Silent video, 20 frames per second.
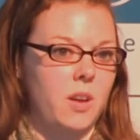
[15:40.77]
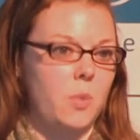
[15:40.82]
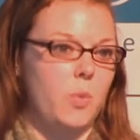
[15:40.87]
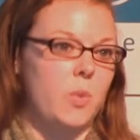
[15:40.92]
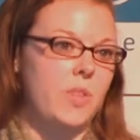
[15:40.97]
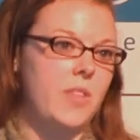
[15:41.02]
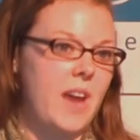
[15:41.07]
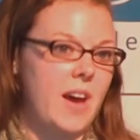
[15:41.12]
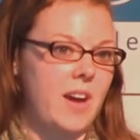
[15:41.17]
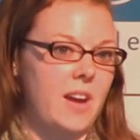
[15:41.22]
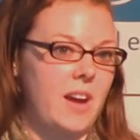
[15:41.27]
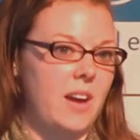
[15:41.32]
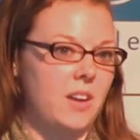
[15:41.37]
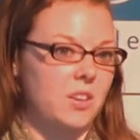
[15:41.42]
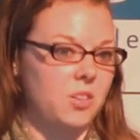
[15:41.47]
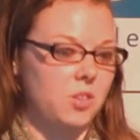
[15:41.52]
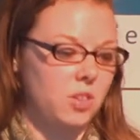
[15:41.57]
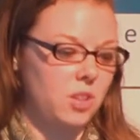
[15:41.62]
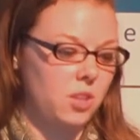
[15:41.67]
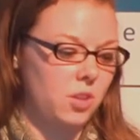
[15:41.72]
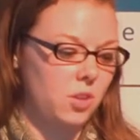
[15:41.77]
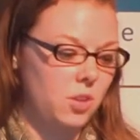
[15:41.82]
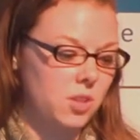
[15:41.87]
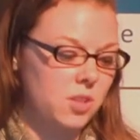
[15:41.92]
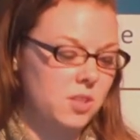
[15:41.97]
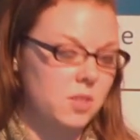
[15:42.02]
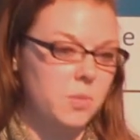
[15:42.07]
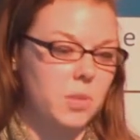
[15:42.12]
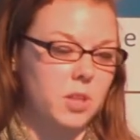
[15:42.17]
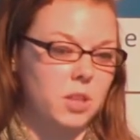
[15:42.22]
and would that actually
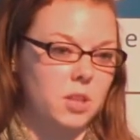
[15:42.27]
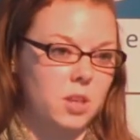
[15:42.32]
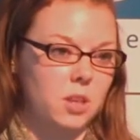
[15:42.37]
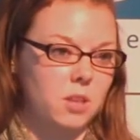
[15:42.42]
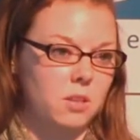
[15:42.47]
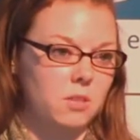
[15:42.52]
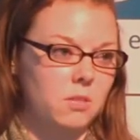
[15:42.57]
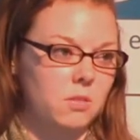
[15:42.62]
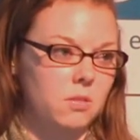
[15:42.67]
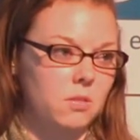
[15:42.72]
increase stability?